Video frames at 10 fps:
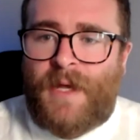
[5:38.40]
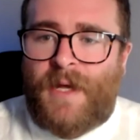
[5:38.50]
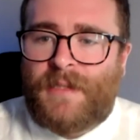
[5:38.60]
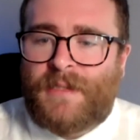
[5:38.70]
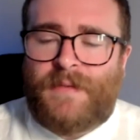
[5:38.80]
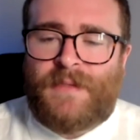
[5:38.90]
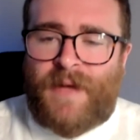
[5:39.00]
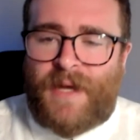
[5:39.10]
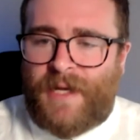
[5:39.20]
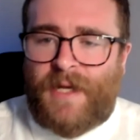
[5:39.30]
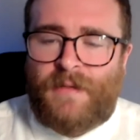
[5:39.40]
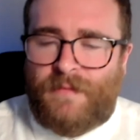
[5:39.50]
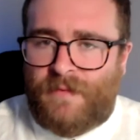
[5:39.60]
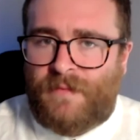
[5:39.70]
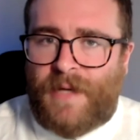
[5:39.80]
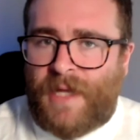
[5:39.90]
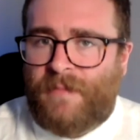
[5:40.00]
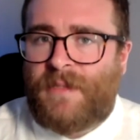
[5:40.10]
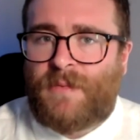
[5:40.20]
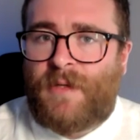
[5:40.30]
So it's that kind of
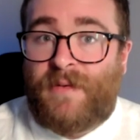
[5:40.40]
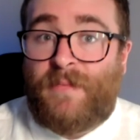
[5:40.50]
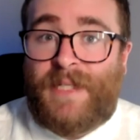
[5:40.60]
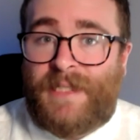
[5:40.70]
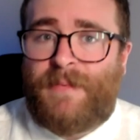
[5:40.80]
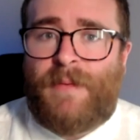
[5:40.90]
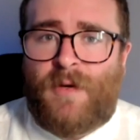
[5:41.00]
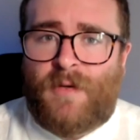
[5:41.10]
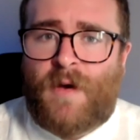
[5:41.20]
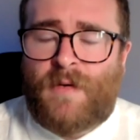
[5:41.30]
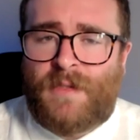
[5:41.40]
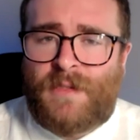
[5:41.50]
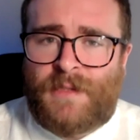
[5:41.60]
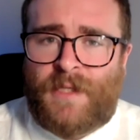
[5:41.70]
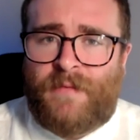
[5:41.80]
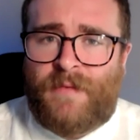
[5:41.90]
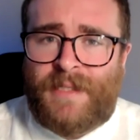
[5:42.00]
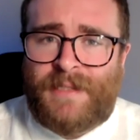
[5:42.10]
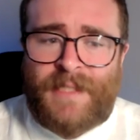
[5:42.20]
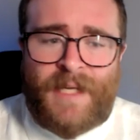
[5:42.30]
element as well that we need to be more cognizant of.
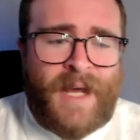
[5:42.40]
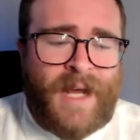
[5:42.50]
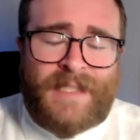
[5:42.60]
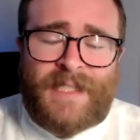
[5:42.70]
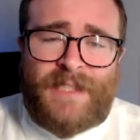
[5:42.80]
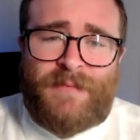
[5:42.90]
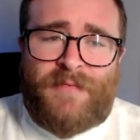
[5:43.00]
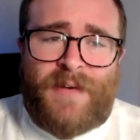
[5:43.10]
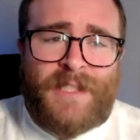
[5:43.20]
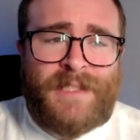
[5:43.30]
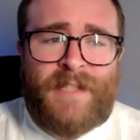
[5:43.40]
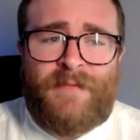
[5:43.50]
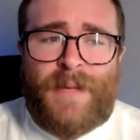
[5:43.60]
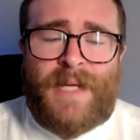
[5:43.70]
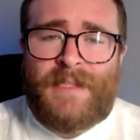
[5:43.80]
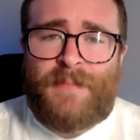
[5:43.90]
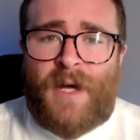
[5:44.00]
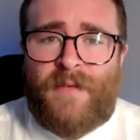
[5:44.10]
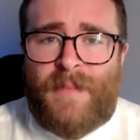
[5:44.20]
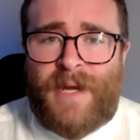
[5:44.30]
And it's actually refreshing to have Bing as
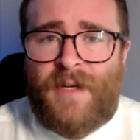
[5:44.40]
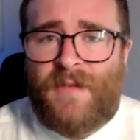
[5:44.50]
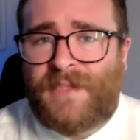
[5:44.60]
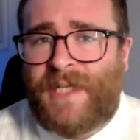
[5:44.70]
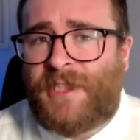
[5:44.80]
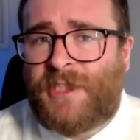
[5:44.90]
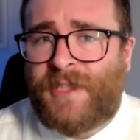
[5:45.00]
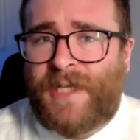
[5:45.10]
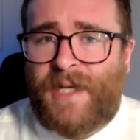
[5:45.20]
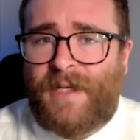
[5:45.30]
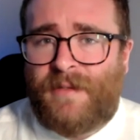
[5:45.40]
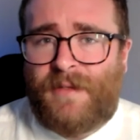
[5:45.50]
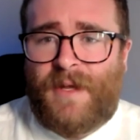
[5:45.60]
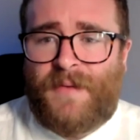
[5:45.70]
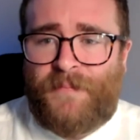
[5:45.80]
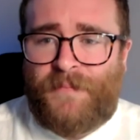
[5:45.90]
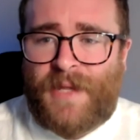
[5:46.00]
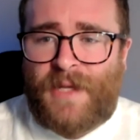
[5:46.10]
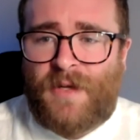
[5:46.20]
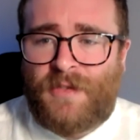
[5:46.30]
part of the main conversation again, and
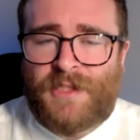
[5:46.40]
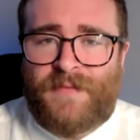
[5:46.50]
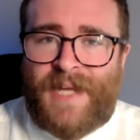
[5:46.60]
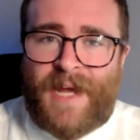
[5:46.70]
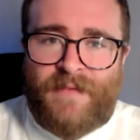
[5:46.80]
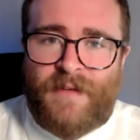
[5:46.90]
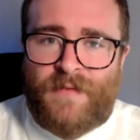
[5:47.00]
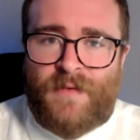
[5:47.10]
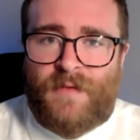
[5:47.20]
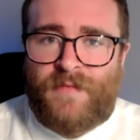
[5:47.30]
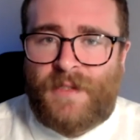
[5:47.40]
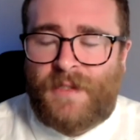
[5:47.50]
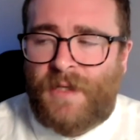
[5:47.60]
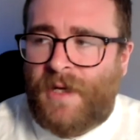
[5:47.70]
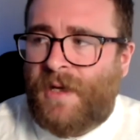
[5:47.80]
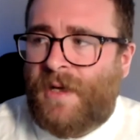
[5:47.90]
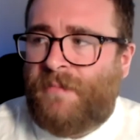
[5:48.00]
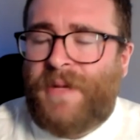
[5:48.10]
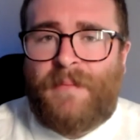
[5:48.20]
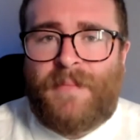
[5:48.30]
not just be afterthought for
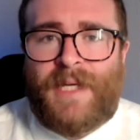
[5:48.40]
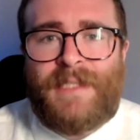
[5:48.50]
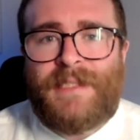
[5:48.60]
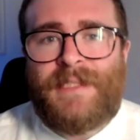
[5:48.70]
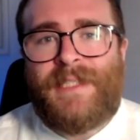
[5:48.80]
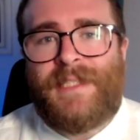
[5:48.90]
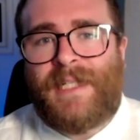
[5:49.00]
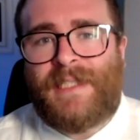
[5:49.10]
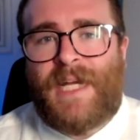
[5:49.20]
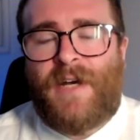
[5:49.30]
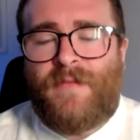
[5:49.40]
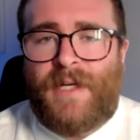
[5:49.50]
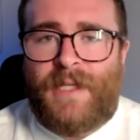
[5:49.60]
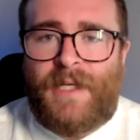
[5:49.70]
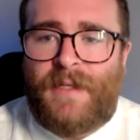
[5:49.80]
Bing places and index now, really.